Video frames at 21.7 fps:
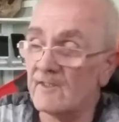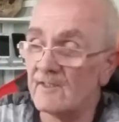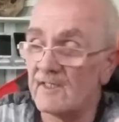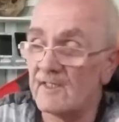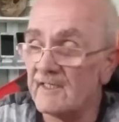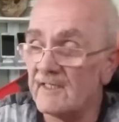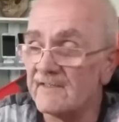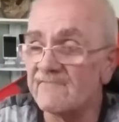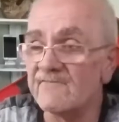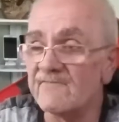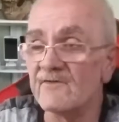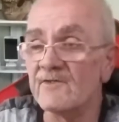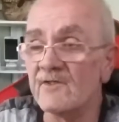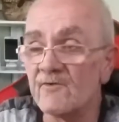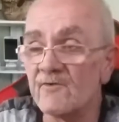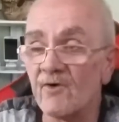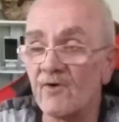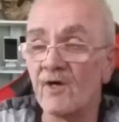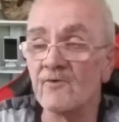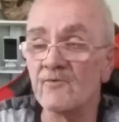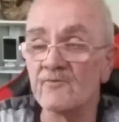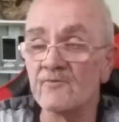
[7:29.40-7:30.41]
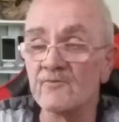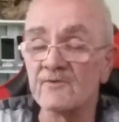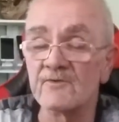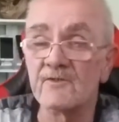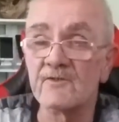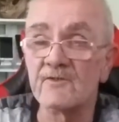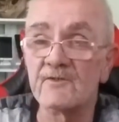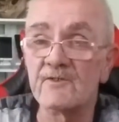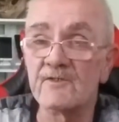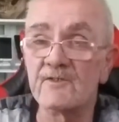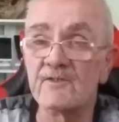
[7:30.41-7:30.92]
even her own
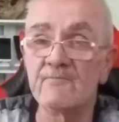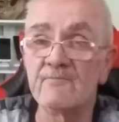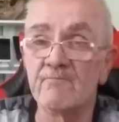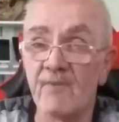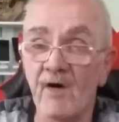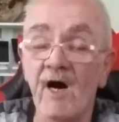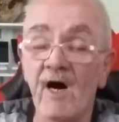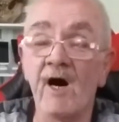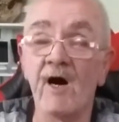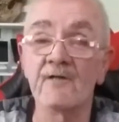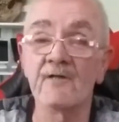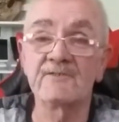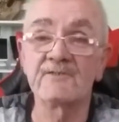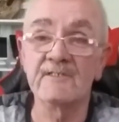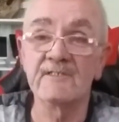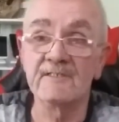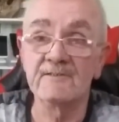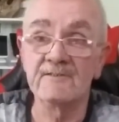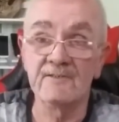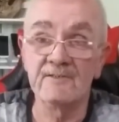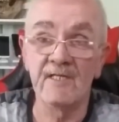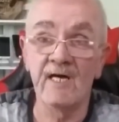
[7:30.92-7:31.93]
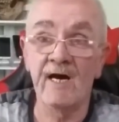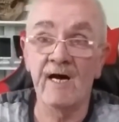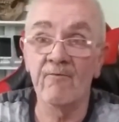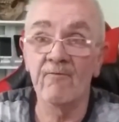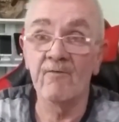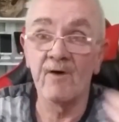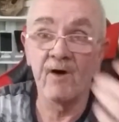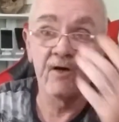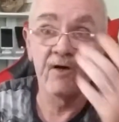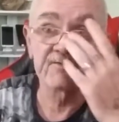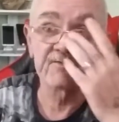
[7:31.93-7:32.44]
party now
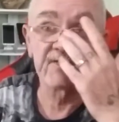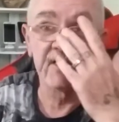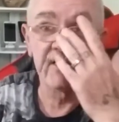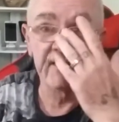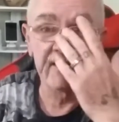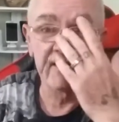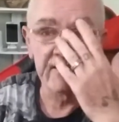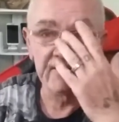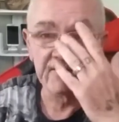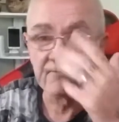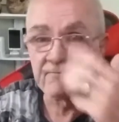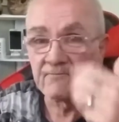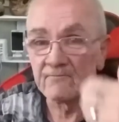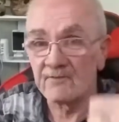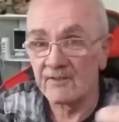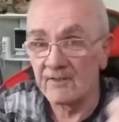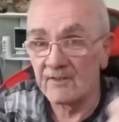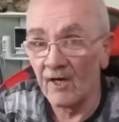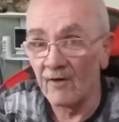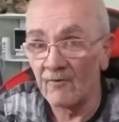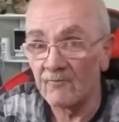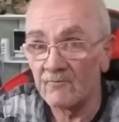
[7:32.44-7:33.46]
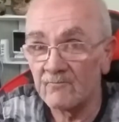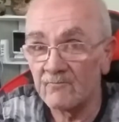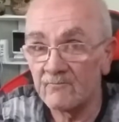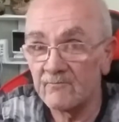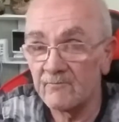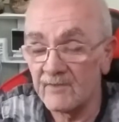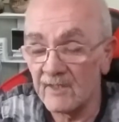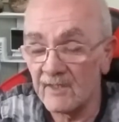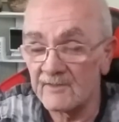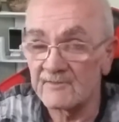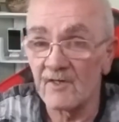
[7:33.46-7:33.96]
are saying, "Go
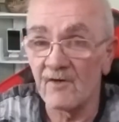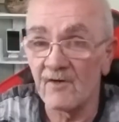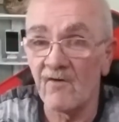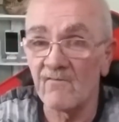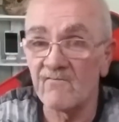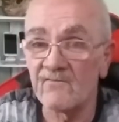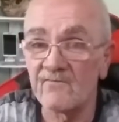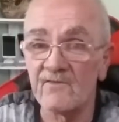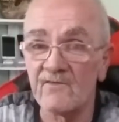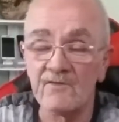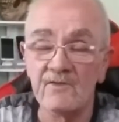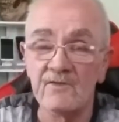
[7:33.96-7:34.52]
piss off."